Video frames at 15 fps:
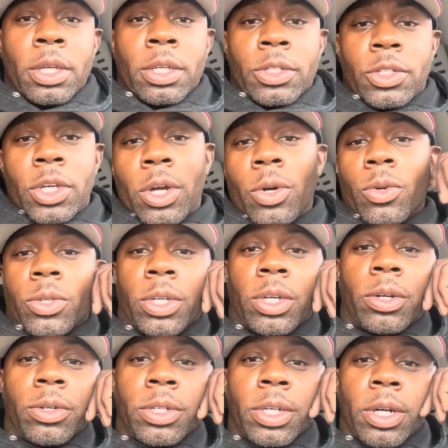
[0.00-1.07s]

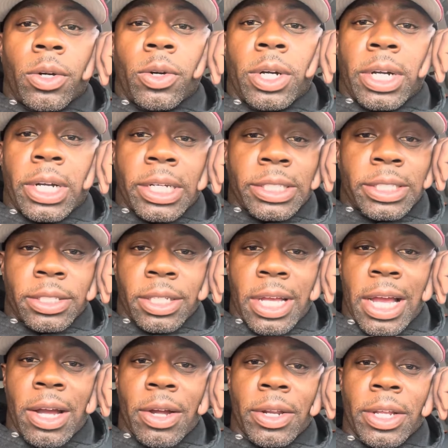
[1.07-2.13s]
Yo,
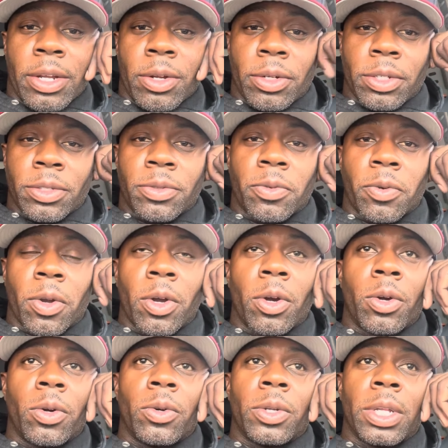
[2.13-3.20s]
out here on this
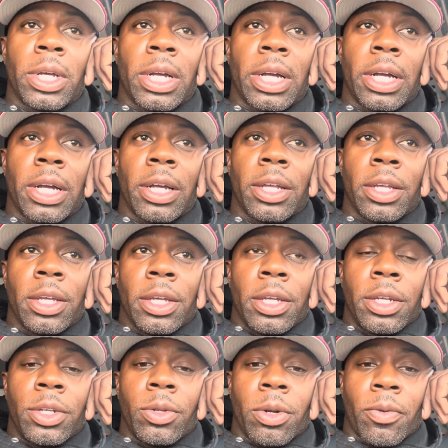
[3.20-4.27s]
road,
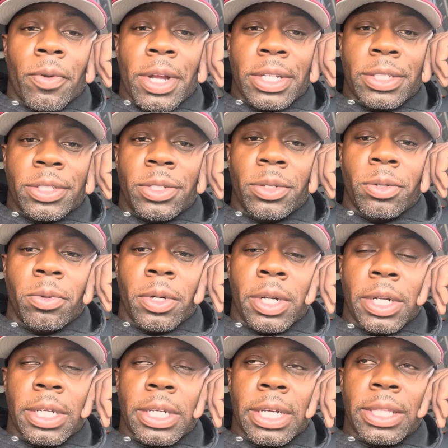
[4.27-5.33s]
doing rescue
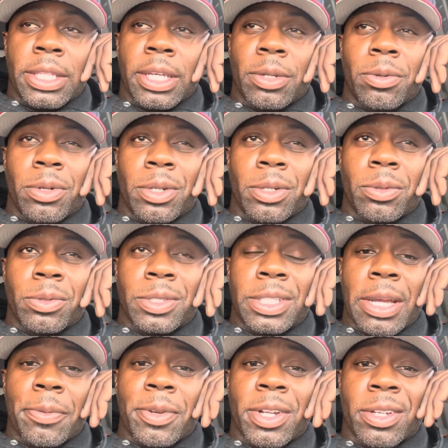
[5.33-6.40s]
work. I think it was
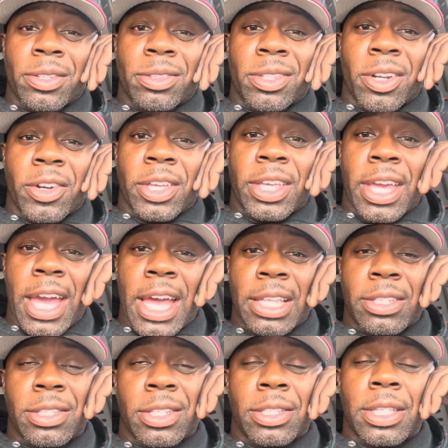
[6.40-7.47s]
damn near 30
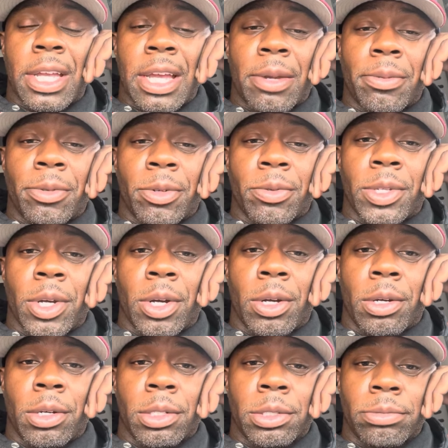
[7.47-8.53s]
cats this time, no
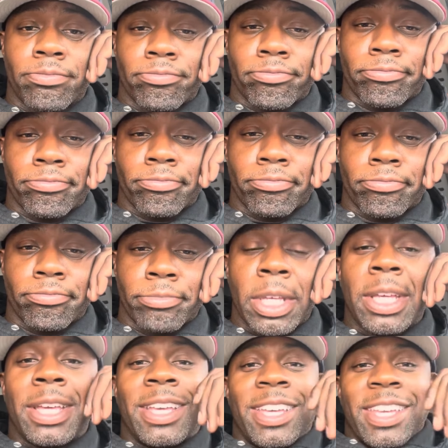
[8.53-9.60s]
dogs.
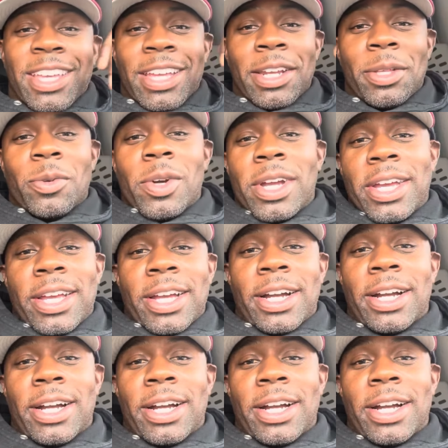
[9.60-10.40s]
Anyway,